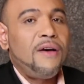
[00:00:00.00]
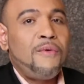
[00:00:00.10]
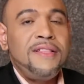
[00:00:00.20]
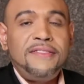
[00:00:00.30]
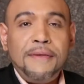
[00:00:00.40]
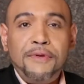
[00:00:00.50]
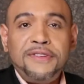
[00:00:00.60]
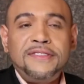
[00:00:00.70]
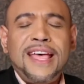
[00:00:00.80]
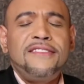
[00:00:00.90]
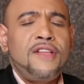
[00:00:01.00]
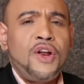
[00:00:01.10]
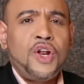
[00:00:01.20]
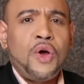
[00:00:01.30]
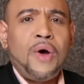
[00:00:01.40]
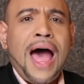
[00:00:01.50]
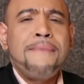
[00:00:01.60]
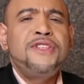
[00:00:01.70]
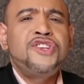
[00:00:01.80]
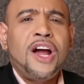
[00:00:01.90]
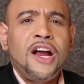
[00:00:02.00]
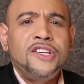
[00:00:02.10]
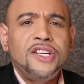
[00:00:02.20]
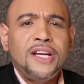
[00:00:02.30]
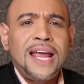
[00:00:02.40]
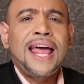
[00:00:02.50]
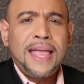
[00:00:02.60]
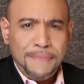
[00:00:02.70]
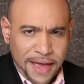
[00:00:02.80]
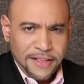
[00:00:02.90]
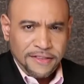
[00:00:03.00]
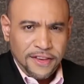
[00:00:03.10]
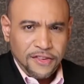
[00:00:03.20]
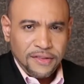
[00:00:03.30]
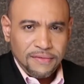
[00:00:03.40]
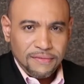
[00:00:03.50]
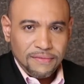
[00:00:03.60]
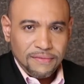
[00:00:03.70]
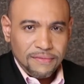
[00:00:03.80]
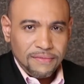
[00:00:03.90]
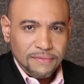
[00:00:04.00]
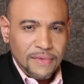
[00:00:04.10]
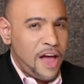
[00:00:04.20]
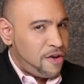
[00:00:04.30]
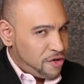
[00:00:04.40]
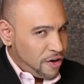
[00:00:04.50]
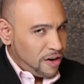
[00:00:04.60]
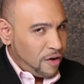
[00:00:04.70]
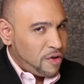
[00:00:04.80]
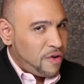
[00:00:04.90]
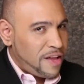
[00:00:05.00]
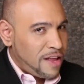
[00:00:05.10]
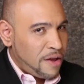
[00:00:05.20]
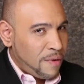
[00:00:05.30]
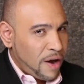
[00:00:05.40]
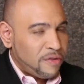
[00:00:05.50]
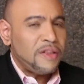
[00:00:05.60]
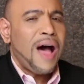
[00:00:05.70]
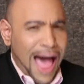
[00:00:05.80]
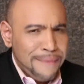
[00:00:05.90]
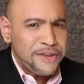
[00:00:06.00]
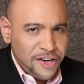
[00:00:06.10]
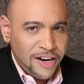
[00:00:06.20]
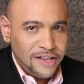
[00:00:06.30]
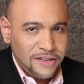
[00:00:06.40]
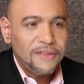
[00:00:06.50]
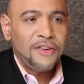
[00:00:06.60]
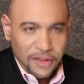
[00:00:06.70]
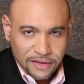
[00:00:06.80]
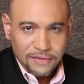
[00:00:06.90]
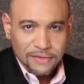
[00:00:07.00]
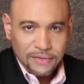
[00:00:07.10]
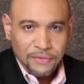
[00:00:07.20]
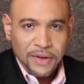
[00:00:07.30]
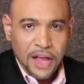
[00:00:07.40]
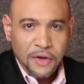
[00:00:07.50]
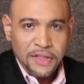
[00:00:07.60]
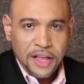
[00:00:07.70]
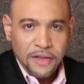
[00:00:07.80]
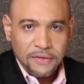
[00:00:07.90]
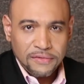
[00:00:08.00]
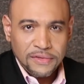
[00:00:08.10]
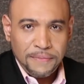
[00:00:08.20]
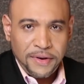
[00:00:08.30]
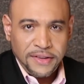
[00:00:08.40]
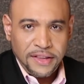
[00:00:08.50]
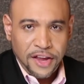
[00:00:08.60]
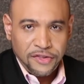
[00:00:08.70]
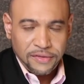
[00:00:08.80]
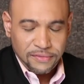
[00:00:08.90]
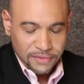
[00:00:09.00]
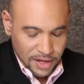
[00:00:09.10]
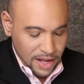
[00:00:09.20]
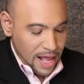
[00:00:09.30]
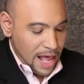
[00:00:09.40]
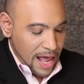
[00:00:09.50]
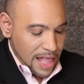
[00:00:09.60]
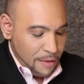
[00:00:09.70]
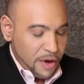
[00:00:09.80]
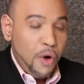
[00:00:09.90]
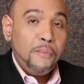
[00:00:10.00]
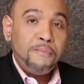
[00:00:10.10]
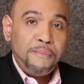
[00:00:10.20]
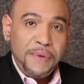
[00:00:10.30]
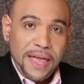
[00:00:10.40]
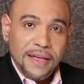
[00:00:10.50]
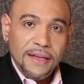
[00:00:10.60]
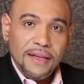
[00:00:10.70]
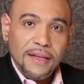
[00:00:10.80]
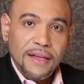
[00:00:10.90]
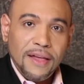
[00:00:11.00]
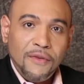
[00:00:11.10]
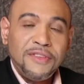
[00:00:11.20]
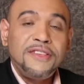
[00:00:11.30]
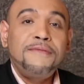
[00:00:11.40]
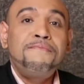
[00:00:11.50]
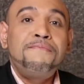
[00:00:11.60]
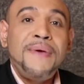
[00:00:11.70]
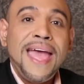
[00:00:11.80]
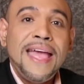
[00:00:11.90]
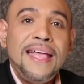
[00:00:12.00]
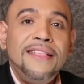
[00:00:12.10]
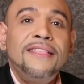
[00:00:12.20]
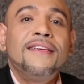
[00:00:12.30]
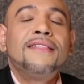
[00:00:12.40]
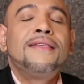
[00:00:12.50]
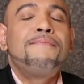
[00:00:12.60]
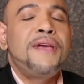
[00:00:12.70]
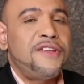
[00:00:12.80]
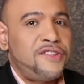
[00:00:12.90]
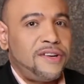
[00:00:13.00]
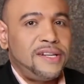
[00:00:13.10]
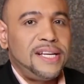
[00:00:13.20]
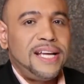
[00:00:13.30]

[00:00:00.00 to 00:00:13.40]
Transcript: Once the person says, no, I'm in charge and I can make a decision. Are you sure? Or do you need anyone else? No, I'm in charge. Good. We can continue the presentation. And then we go P, which is paint the picture.